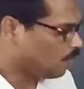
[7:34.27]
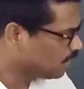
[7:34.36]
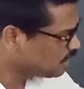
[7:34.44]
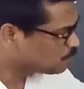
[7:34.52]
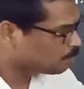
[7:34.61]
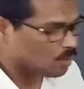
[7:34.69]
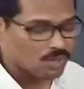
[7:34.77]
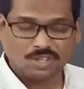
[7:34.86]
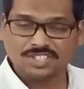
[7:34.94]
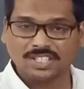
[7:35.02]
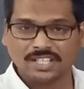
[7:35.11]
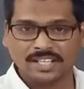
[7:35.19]
What is
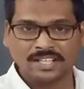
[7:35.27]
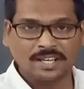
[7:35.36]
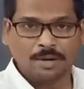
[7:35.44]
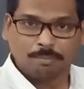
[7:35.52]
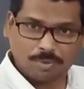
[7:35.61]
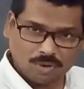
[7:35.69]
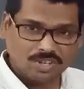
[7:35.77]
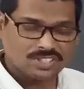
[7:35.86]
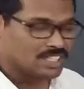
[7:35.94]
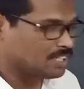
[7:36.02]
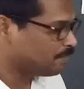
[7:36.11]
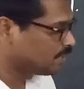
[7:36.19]
protogeny?
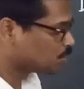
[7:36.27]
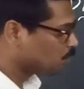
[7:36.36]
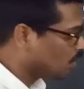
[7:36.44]
Protogeny means